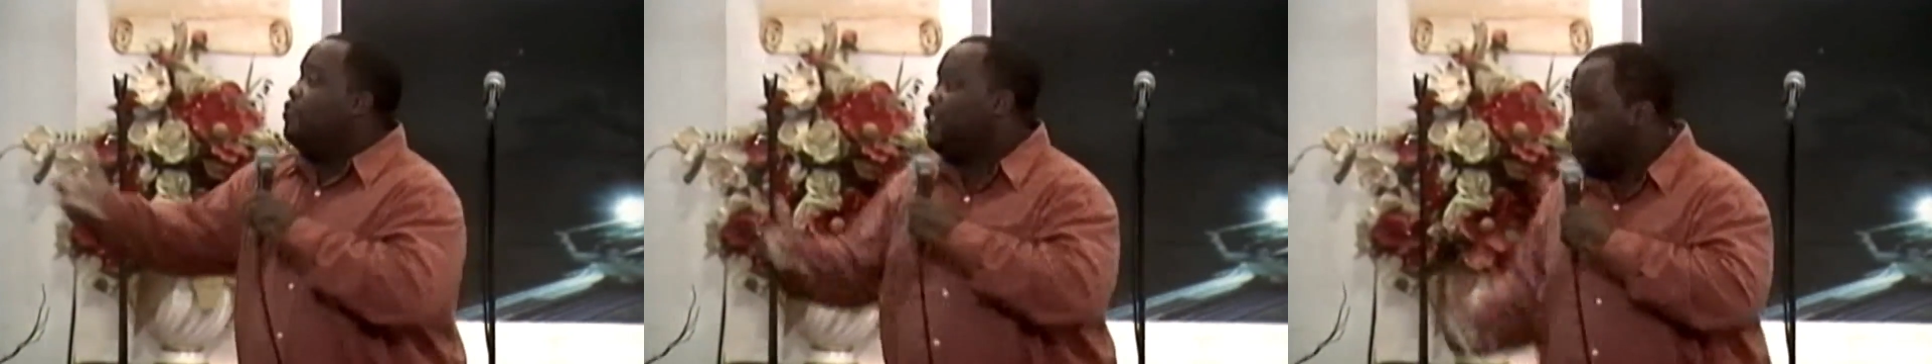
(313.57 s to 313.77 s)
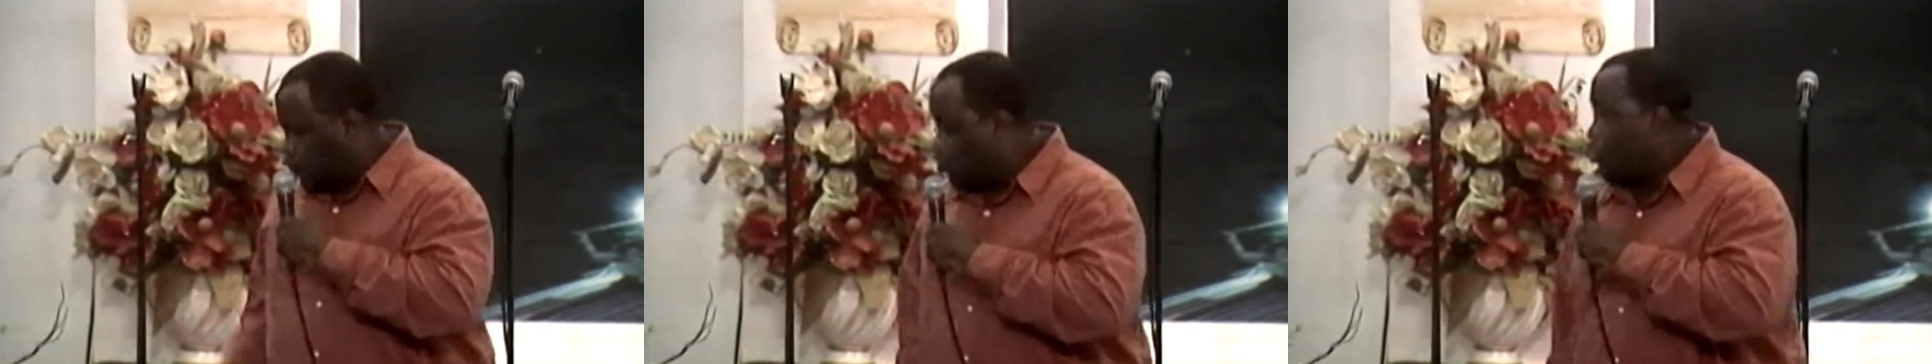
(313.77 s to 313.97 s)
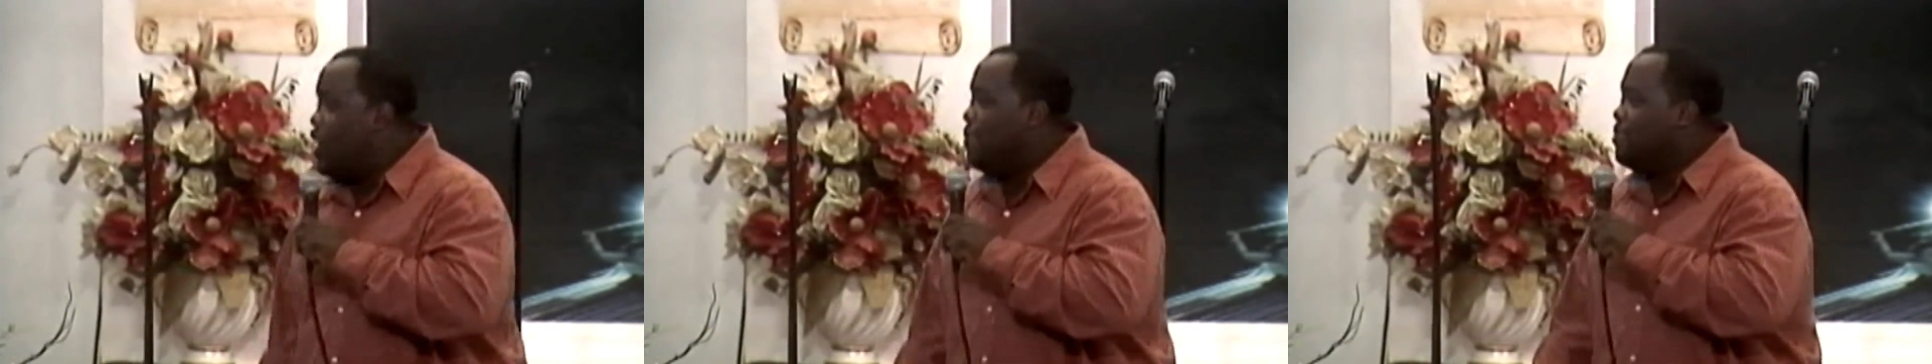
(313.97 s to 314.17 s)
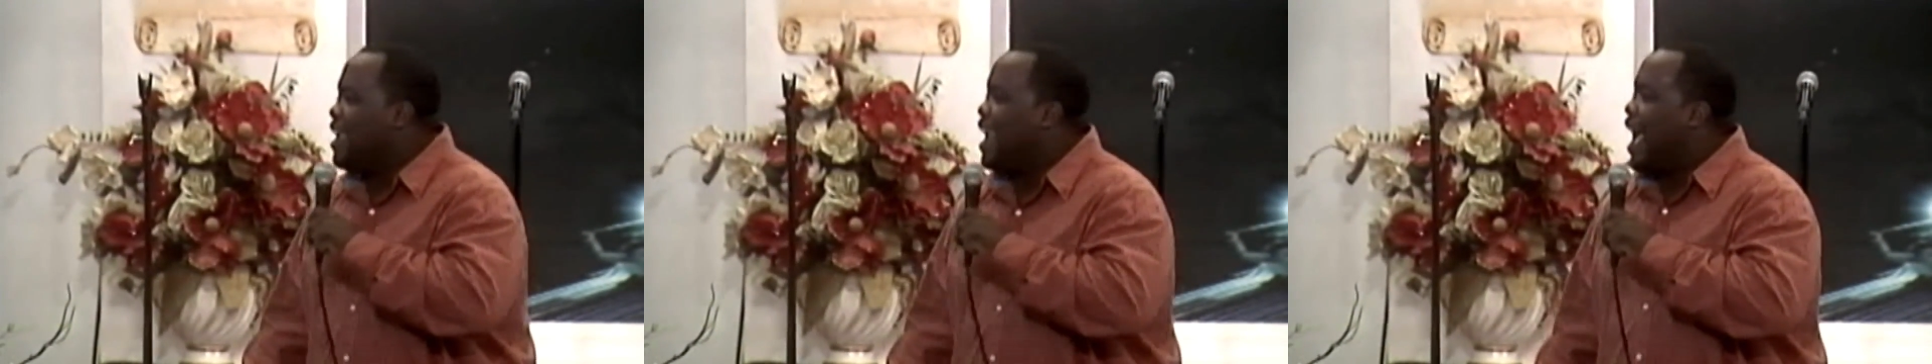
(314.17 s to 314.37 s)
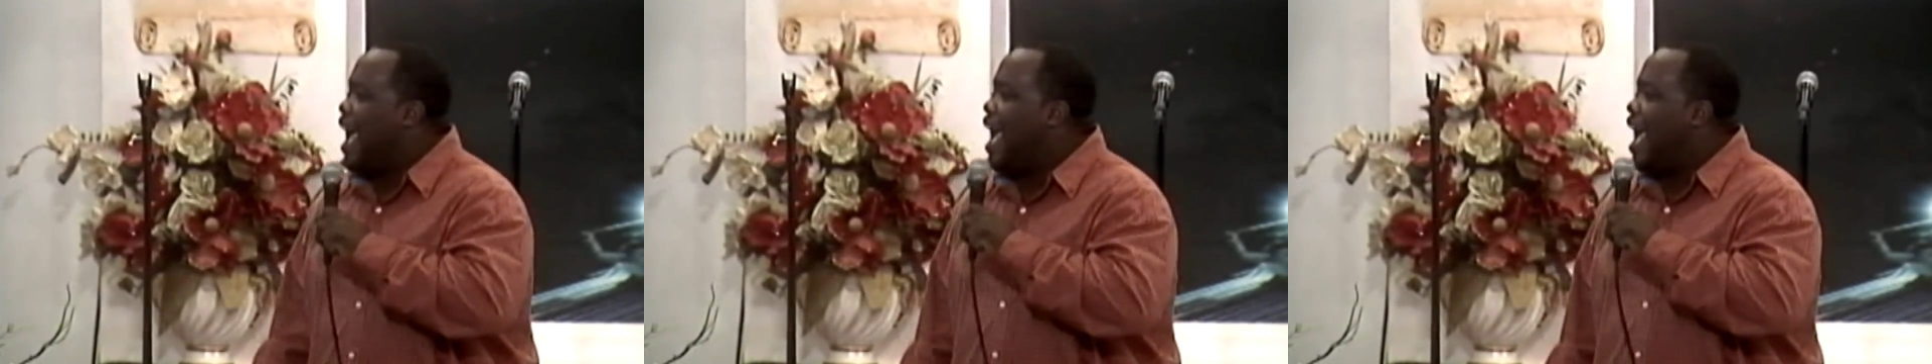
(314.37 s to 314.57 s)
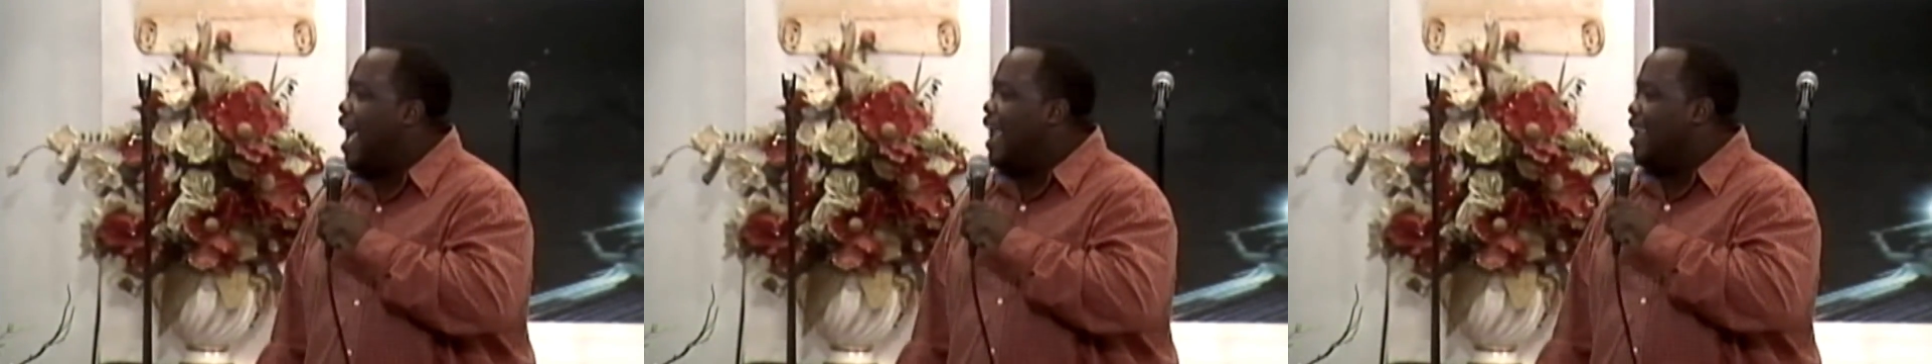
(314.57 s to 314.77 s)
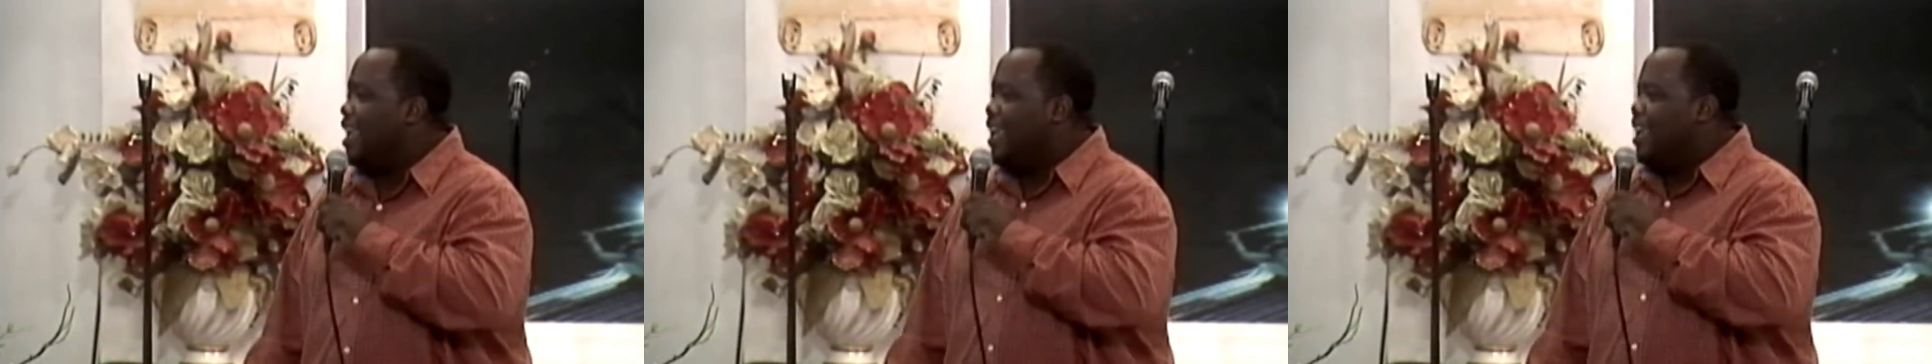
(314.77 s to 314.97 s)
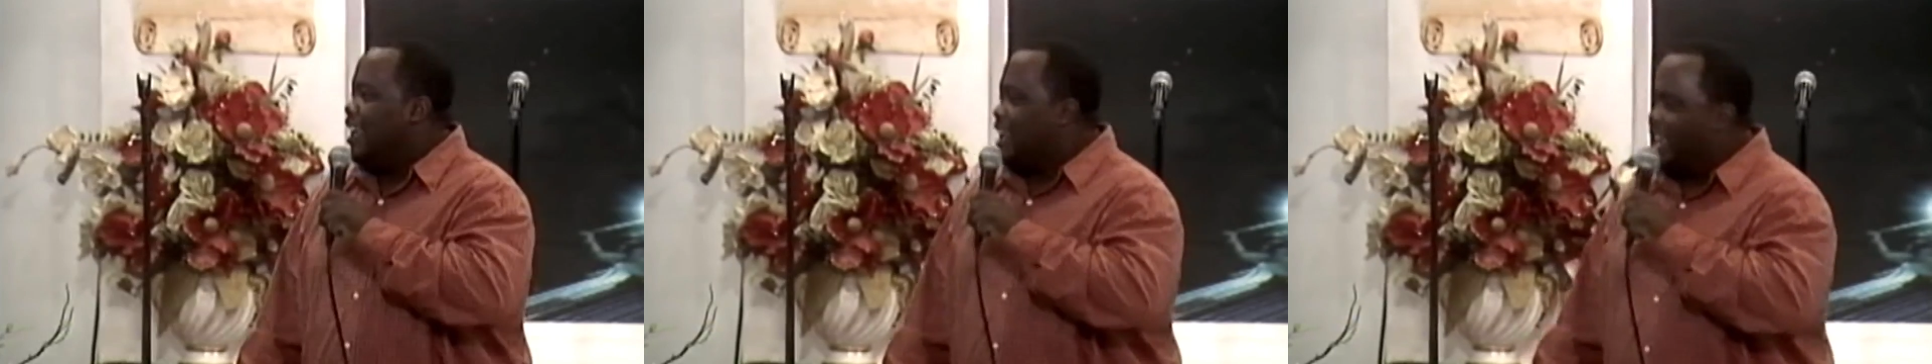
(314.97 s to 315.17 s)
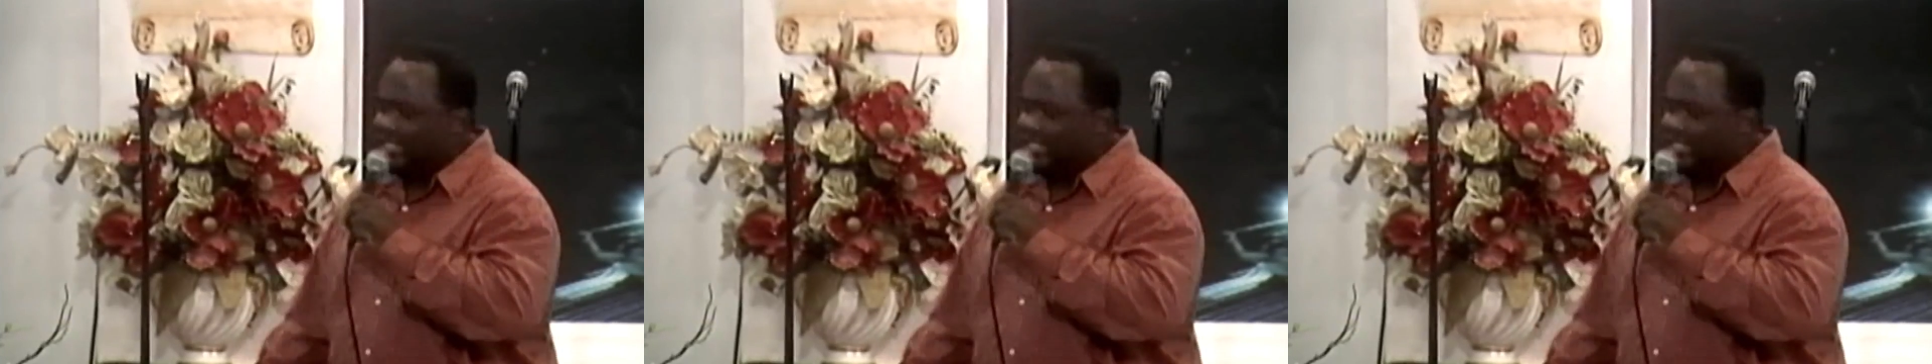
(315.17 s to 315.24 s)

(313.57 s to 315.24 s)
the dream that I had? He